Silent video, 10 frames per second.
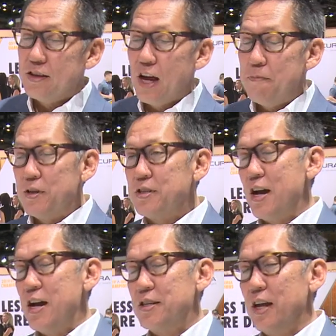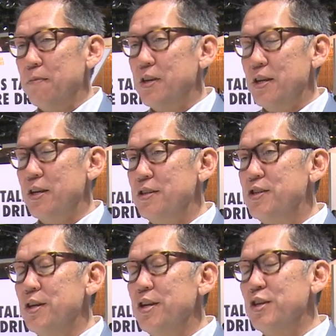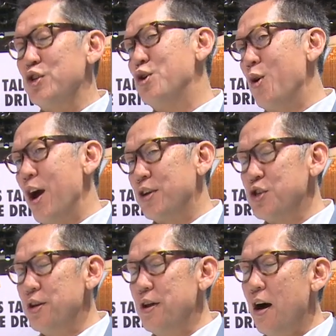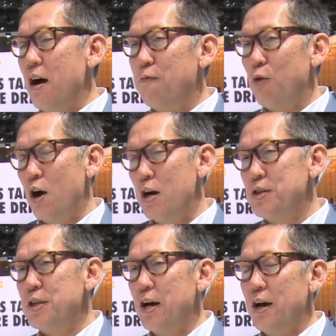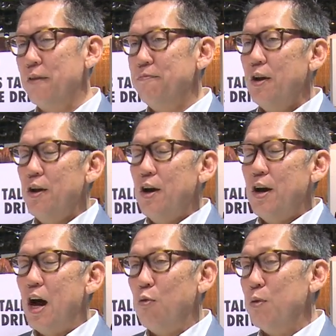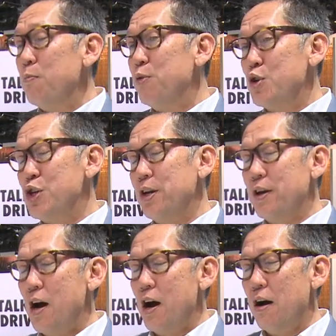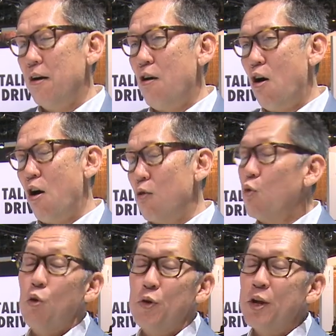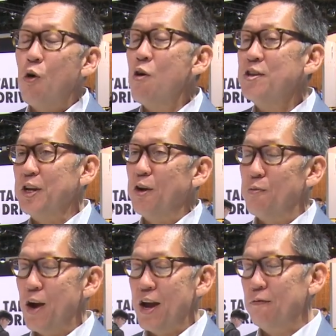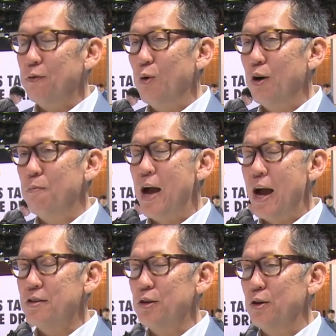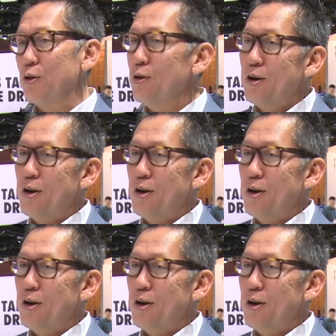Type S Concept is, is a direction uh, for us. Uh, uh, we've been pushing uh, our, we're reorienting our brand, if you will, back to